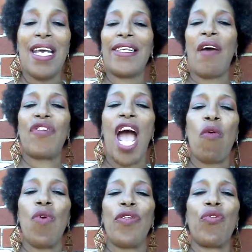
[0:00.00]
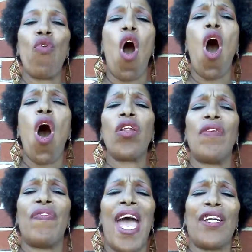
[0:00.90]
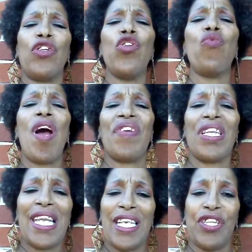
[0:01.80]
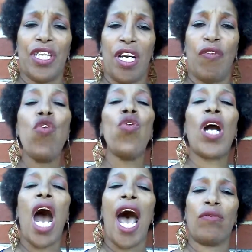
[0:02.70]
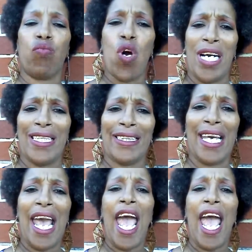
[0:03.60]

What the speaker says: it's after I went through all of that, a new revelation of who God was